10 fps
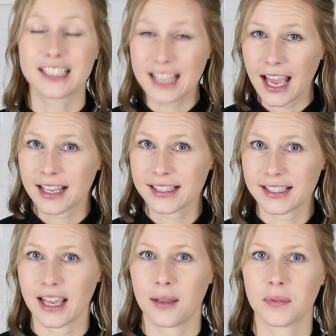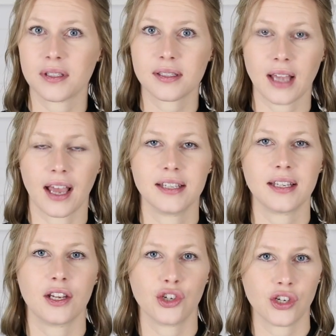exact same size
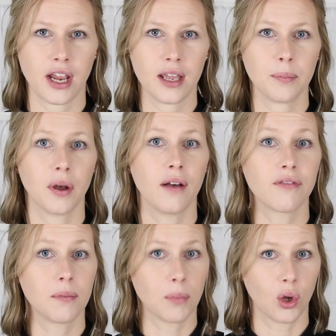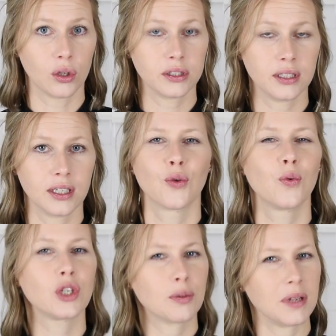and shape of the mold,
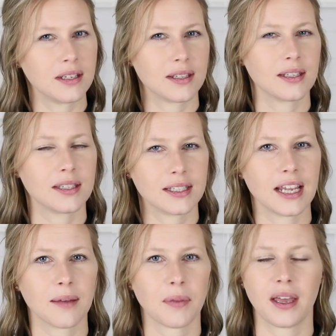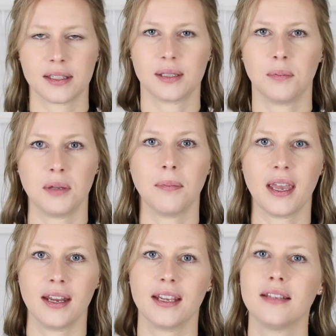which means the stamp has to be
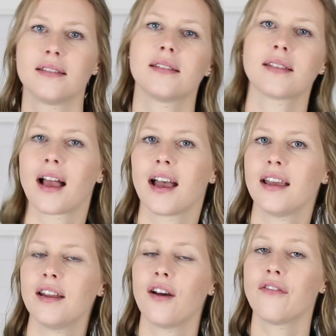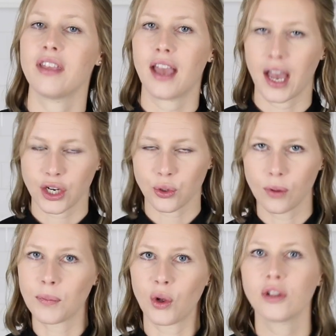made inside of the
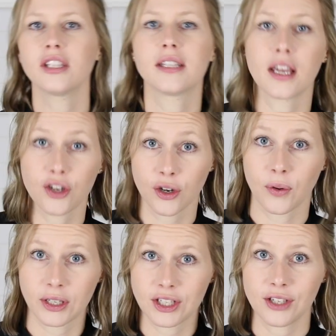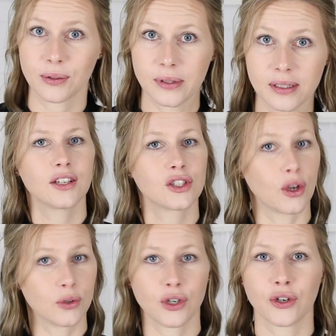actual mold that you're going to use.
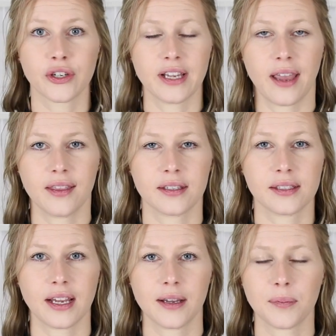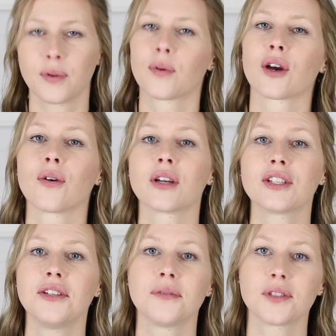So to create the stamp, we're going
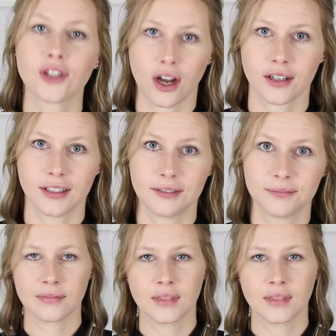to use chocolate.